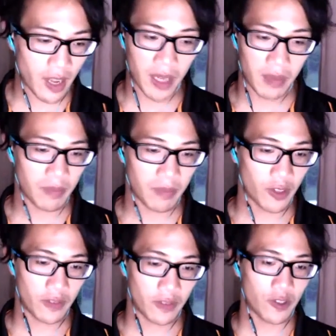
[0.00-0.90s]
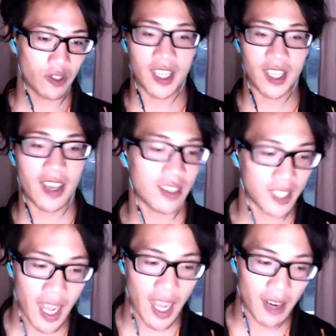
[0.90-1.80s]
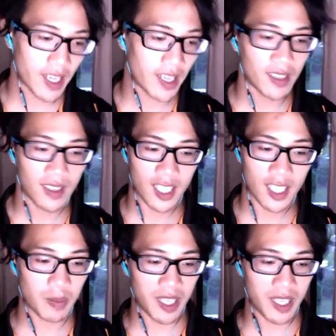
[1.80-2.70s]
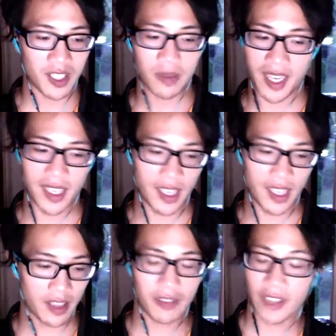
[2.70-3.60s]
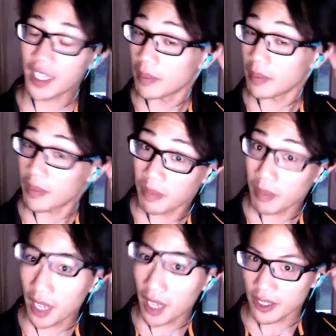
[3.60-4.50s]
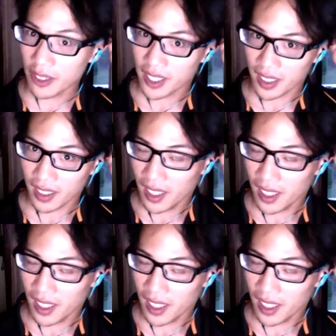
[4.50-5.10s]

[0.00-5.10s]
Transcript: I met him for the first day on Saturday, explained to him the idea of getting models and